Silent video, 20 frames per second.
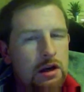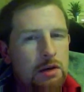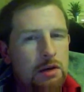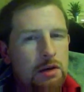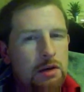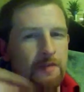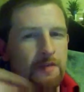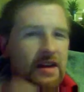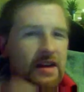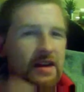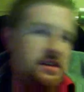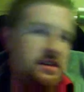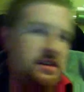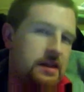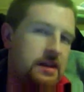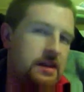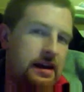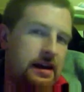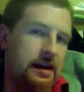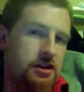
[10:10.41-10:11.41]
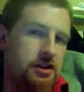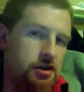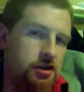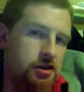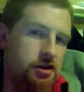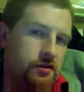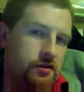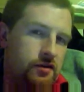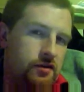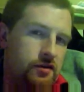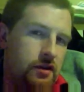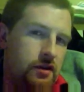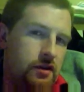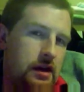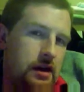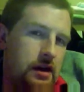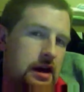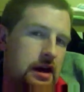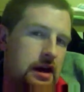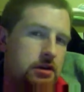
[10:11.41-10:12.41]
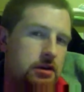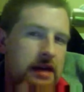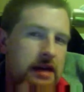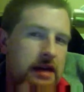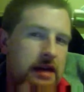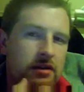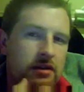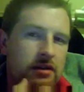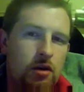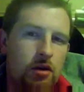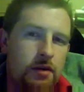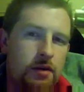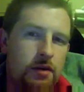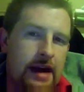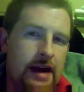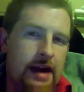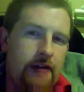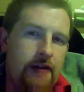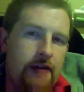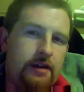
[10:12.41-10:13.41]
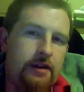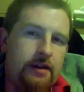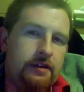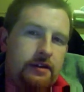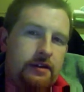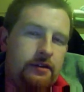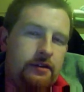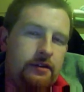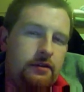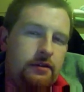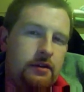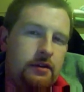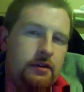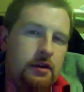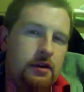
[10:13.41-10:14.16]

you are facing the dangers, and you get to know the characters.